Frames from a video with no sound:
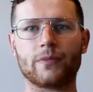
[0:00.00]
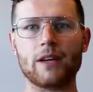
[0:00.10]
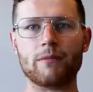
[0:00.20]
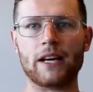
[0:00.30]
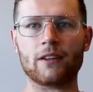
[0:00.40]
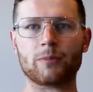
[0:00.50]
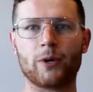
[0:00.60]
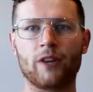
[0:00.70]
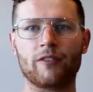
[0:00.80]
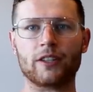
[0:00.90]
Yep, that looks
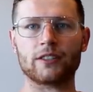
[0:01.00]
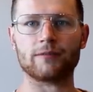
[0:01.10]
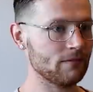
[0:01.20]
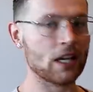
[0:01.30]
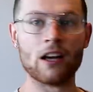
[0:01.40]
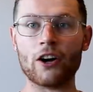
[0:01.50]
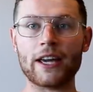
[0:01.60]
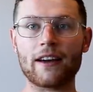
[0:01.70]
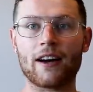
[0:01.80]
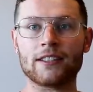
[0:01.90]
perfect.
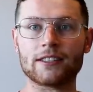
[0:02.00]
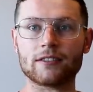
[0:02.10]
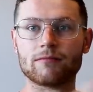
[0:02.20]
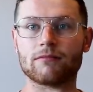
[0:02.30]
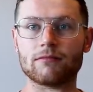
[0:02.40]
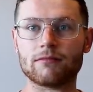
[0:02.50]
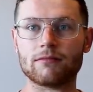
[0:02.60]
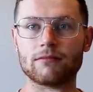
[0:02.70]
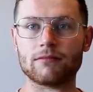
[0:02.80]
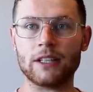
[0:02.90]
Okay guys,
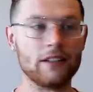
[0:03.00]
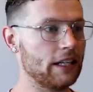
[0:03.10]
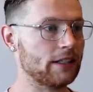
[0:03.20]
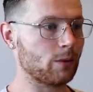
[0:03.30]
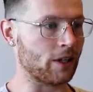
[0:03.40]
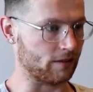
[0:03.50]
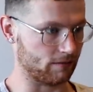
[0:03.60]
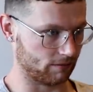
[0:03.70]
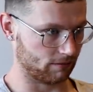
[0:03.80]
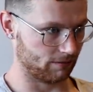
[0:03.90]
in the next one,
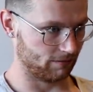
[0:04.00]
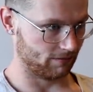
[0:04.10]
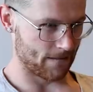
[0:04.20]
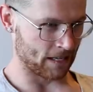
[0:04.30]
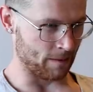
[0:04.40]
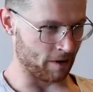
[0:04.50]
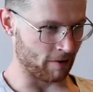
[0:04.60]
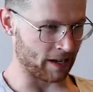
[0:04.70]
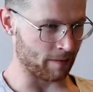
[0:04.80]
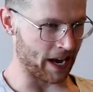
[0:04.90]
give me a
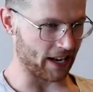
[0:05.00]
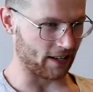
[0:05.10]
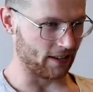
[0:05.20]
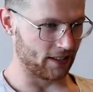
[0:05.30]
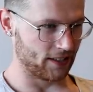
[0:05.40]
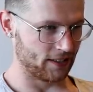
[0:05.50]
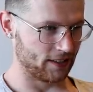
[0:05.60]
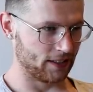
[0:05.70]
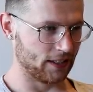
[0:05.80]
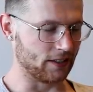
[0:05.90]
running back.
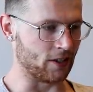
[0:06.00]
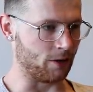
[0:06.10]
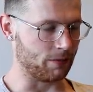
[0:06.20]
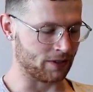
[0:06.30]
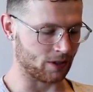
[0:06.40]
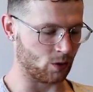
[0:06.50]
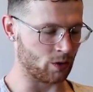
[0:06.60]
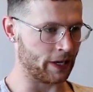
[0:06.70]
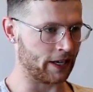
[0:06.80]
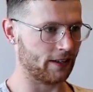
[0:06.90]
No, it's a
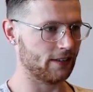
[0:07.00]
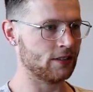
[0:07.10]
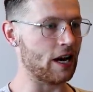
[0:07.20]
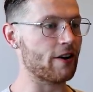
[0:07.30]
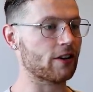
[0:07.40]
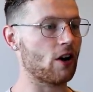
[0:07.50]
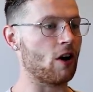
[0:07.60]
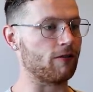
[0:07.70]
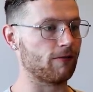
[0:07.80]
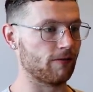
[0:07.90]
quarterback. Jared
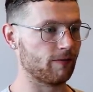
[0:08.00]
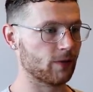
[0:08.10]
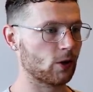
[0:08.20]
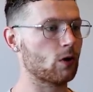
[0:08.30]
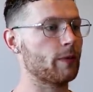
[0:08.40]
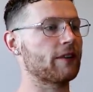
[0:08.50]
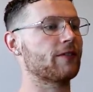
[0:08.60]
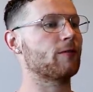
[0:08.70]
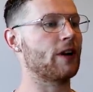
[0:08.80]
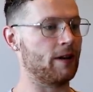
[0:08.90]
Goff, quarterback
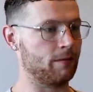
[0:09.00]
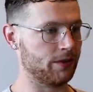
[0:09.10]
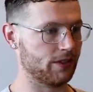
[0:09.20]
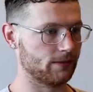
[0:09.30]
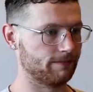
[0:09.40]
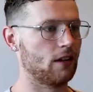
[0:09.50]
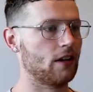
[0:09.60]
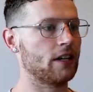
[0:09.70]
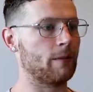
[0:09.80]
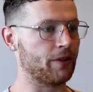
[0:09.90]
for the Rams.
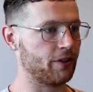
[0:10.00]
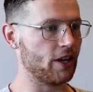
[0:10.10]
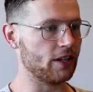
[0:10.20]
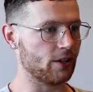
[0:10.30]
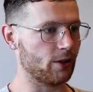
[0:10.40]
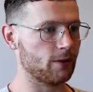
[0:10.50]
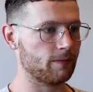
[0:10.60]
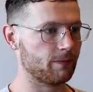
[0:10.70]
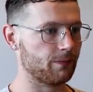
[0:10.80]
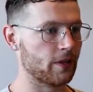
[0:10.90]
Number 32
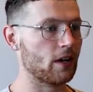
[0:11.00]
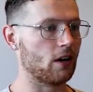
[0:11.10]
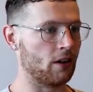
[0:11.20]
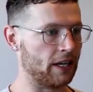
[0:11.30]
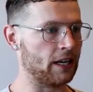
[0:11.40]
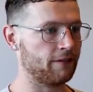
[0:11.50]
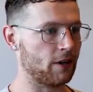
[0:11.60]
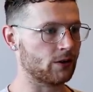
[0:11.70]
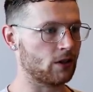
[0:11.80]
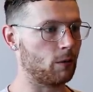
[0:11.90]
on the
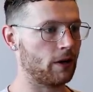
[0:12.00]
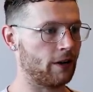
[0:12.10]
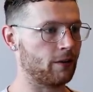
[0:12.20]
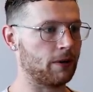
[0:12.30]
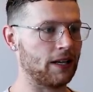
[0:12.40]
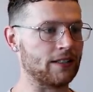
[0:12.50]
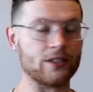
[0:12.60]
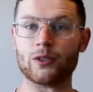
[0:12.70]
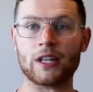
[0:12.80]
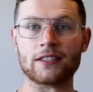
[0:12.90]
NFL's Top 100 Players of
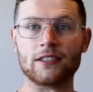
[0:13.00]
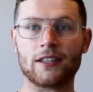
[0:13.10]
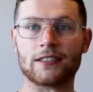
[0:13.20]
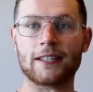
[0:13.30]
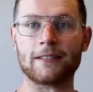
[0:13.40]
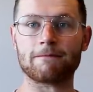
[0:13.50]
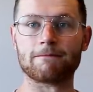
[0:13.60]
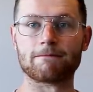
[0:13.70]
2019.